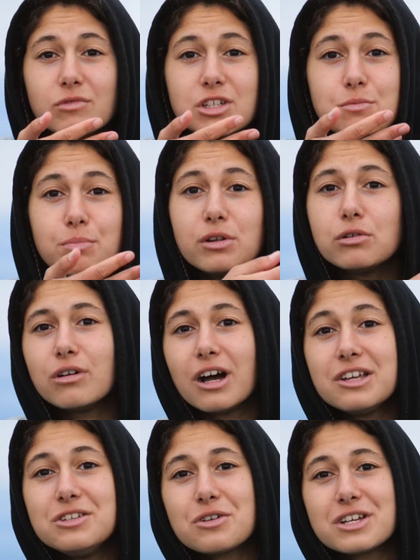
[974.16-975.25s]
it's blue.
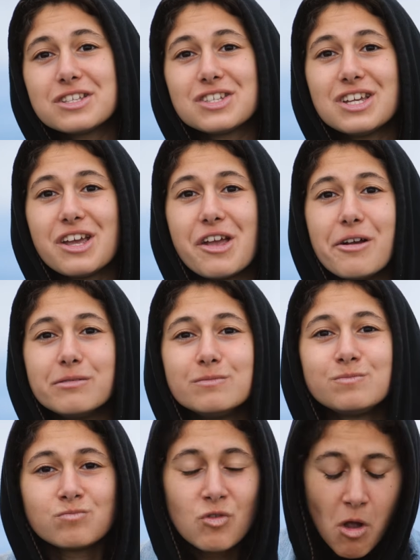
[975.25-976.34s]
You can see.
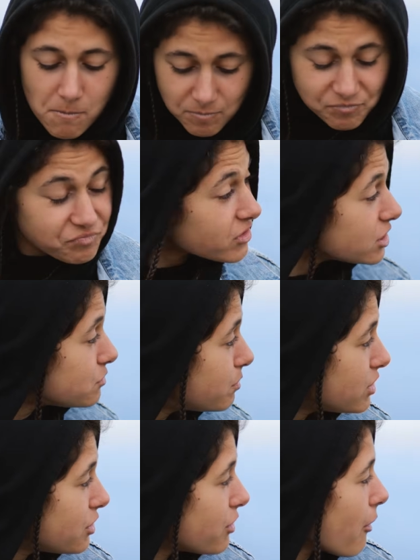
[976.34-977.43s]
It's
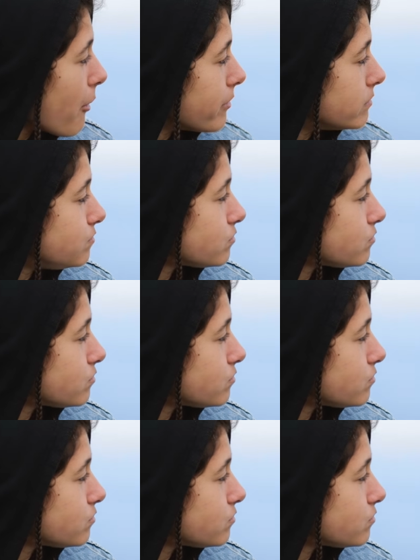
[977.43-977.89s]
blue.